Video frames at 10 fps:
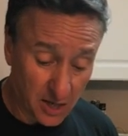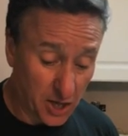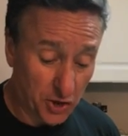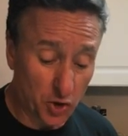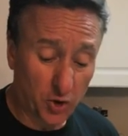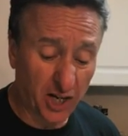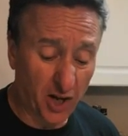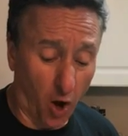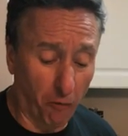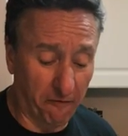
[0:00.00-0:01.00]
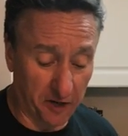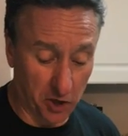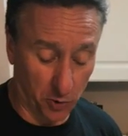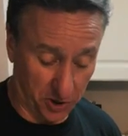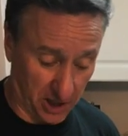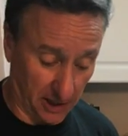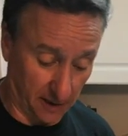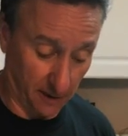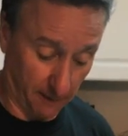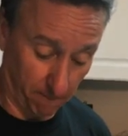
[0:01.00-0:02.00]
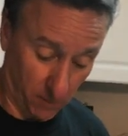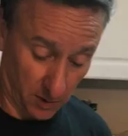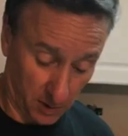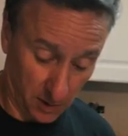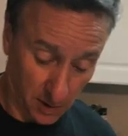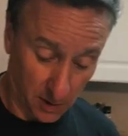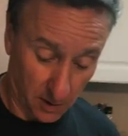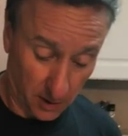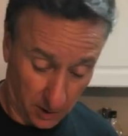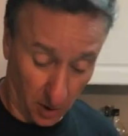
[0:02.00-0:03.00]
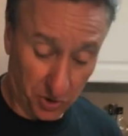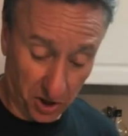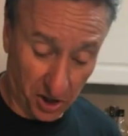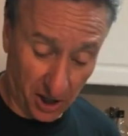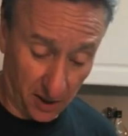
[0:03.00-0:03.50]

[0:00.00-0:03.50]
You can overuse it. Don't you think?